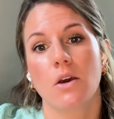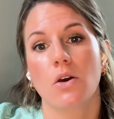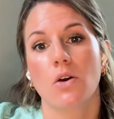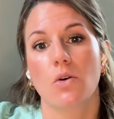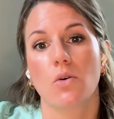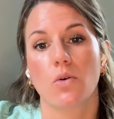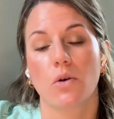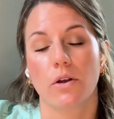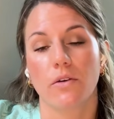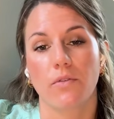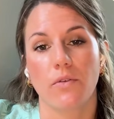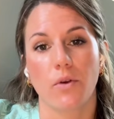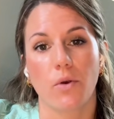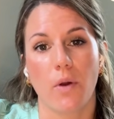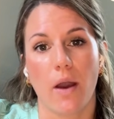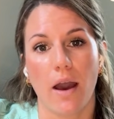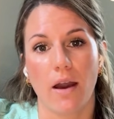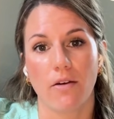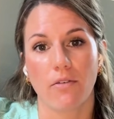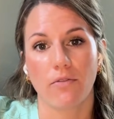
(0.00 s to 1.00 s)
or if you
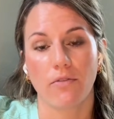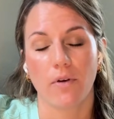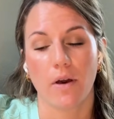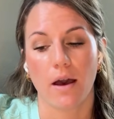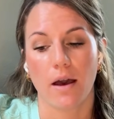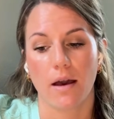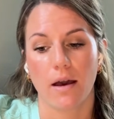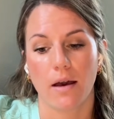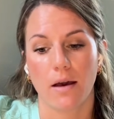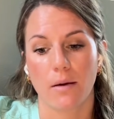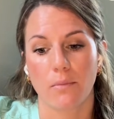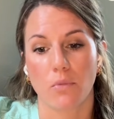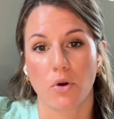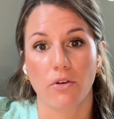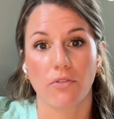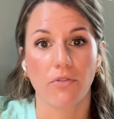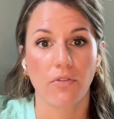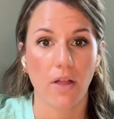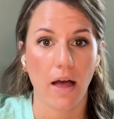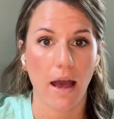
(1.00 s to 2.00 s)
have more
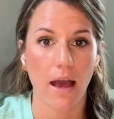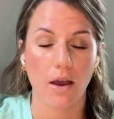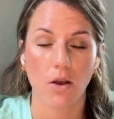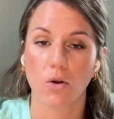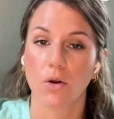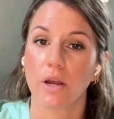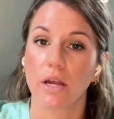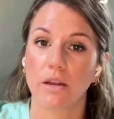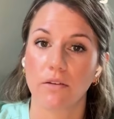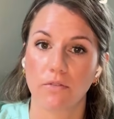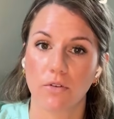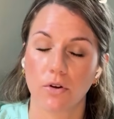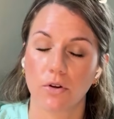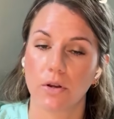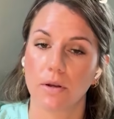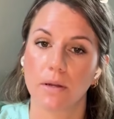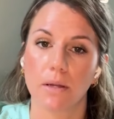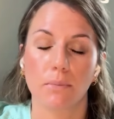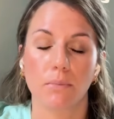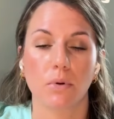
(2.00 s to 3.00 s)
flat or
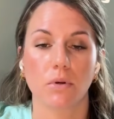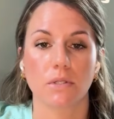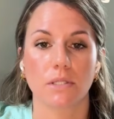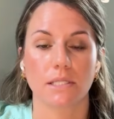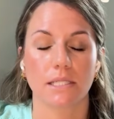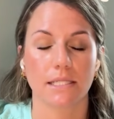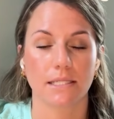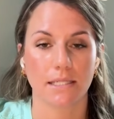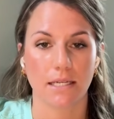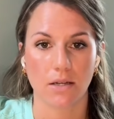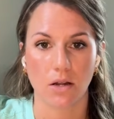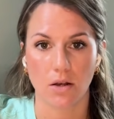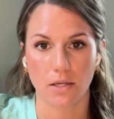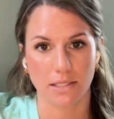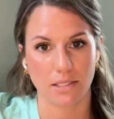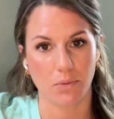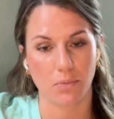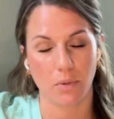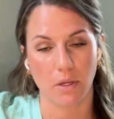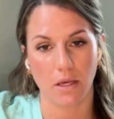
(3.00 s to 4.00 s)
inverted nipples. This can
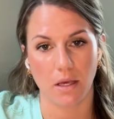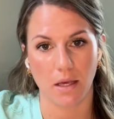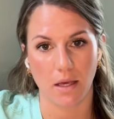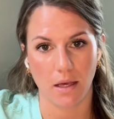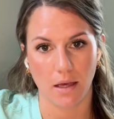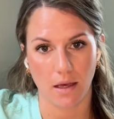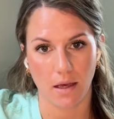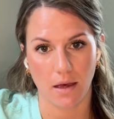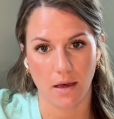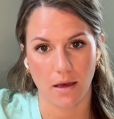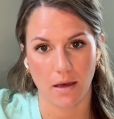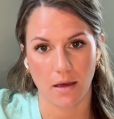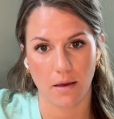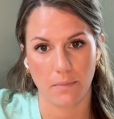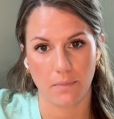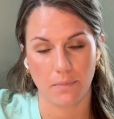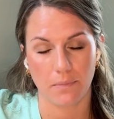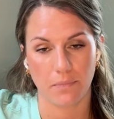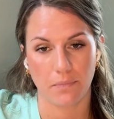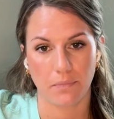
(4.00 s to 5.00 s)
also be
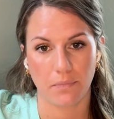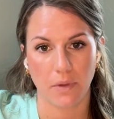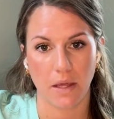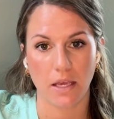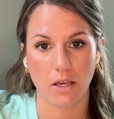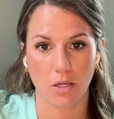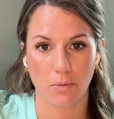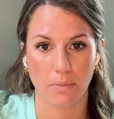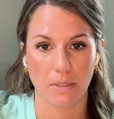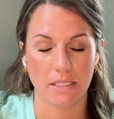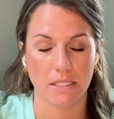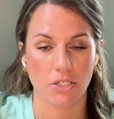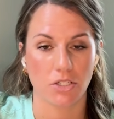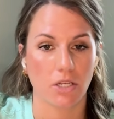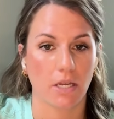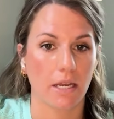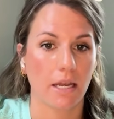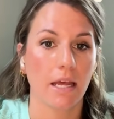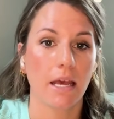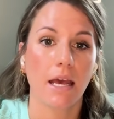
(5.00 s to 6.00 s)
a good
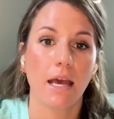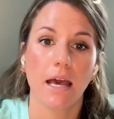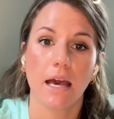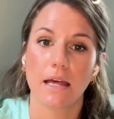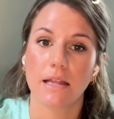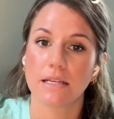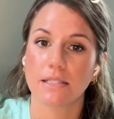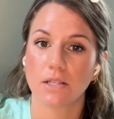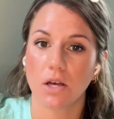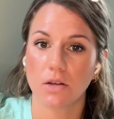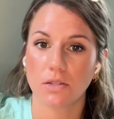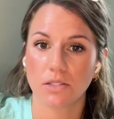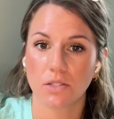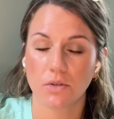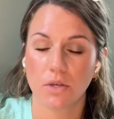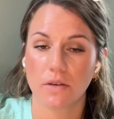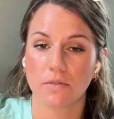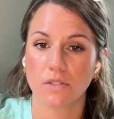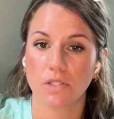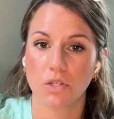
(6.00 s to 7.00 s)
position. And this also
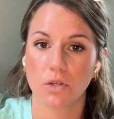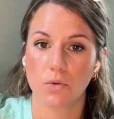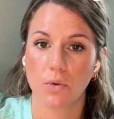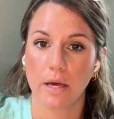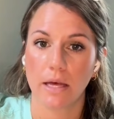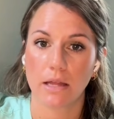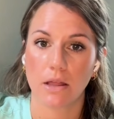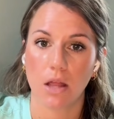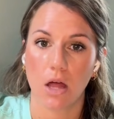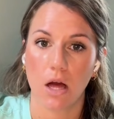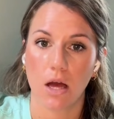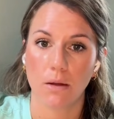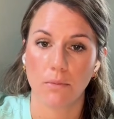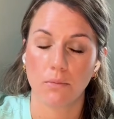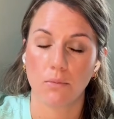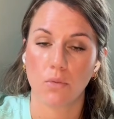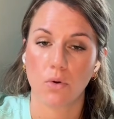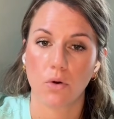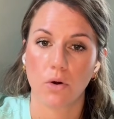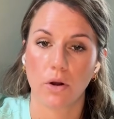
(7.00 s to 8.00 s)
gives you a lot
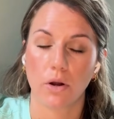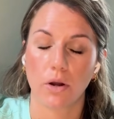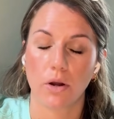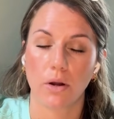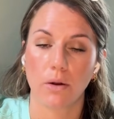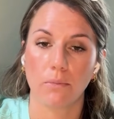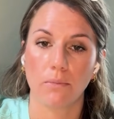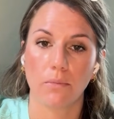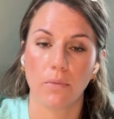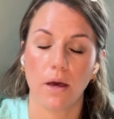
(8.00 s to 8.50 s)
more